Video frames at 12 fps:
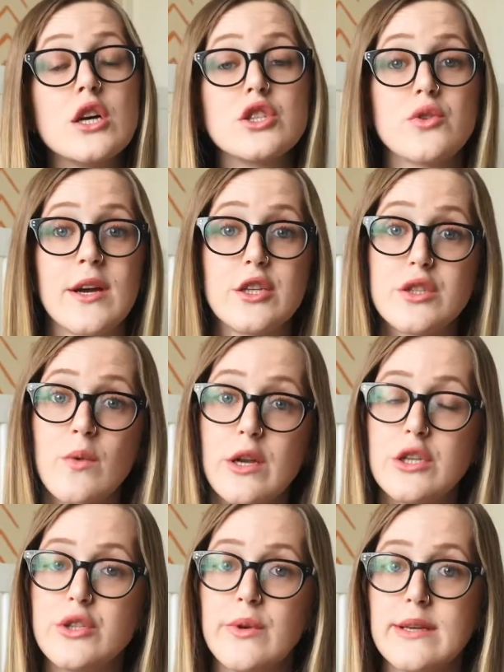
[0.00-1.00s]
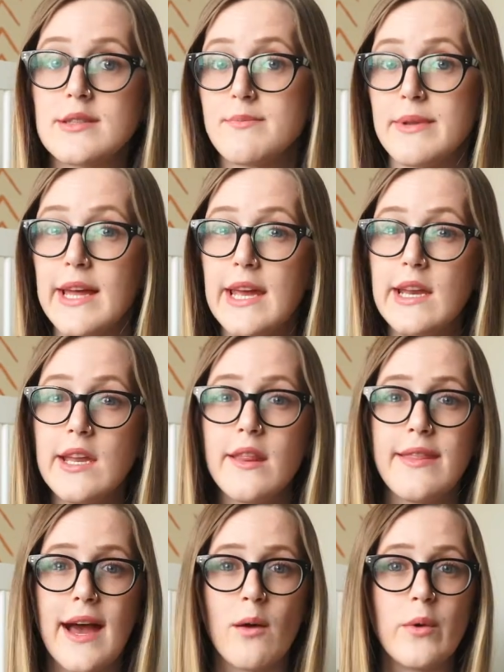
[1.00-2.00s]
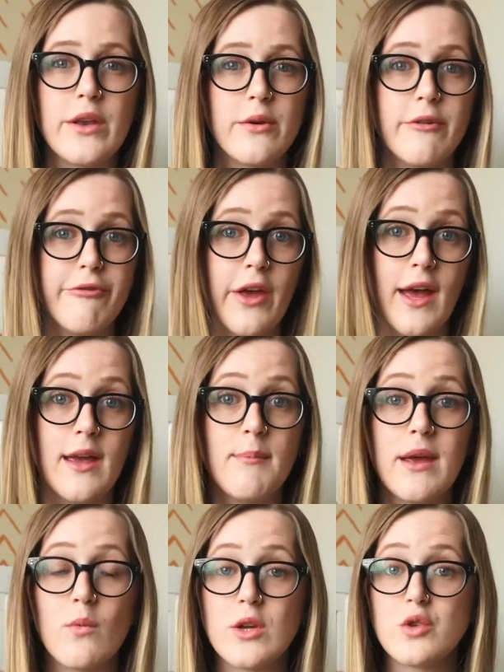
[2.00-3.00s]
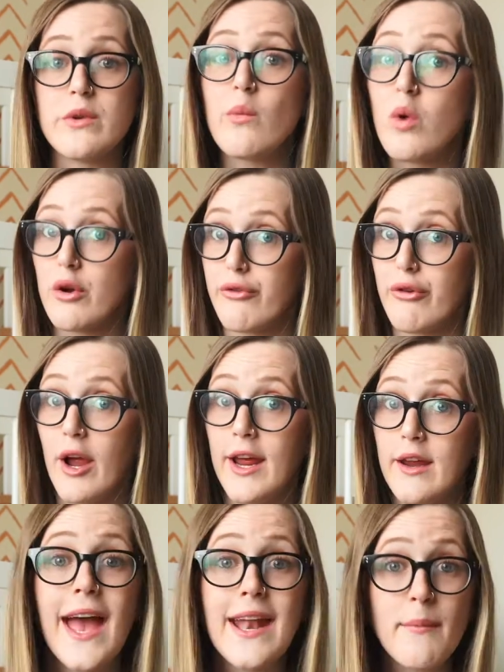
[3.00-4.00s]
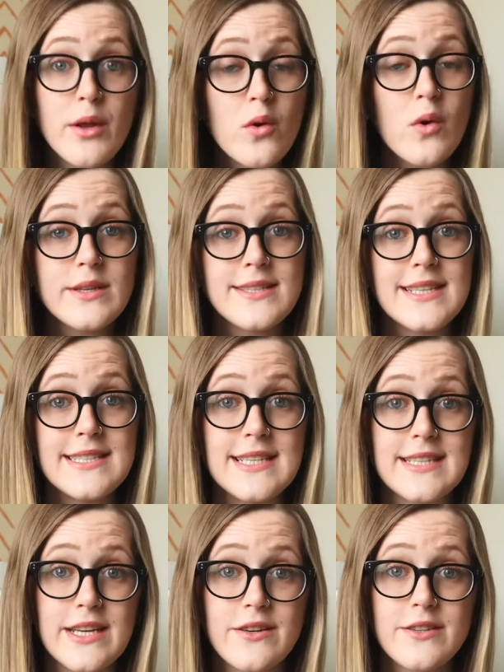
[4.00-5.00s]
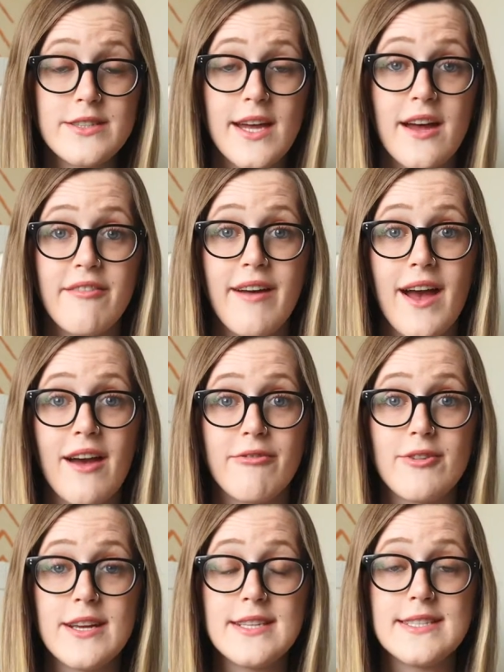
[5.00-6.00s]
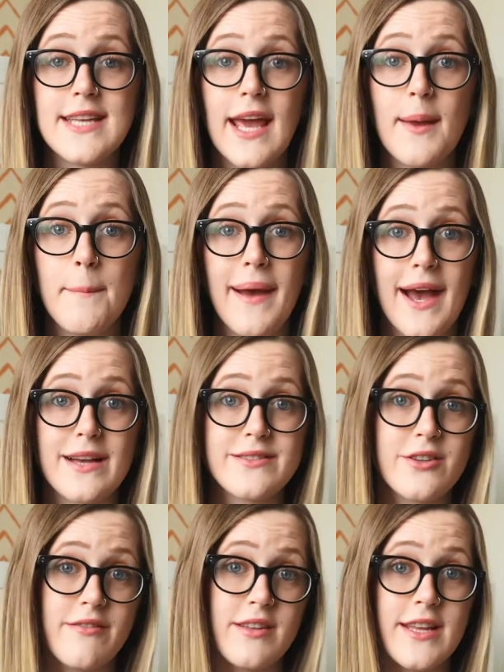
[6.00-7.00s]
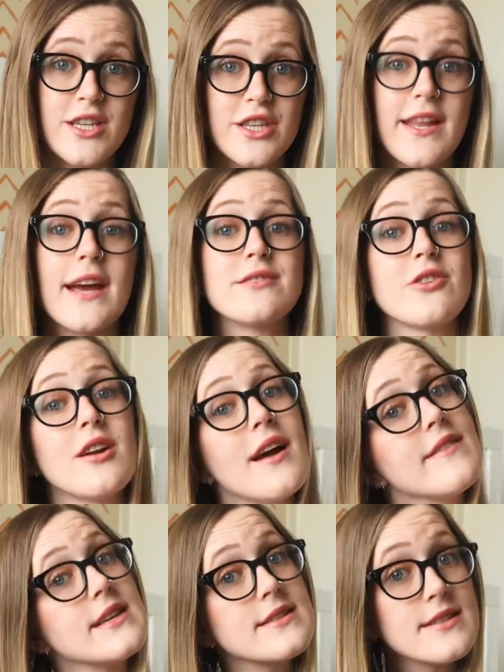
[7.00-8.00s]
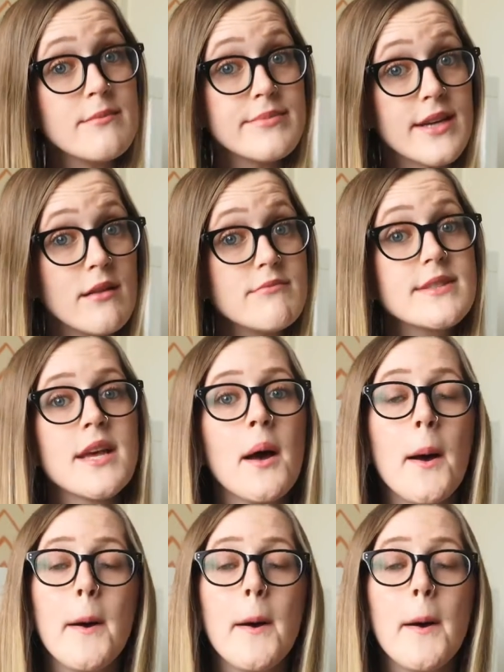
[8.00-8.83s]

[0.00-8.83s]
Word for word: So I just wanted to explain that window of time in which we were trying. And I'm gonna go into the details of every day past ovulation I started having symptoms.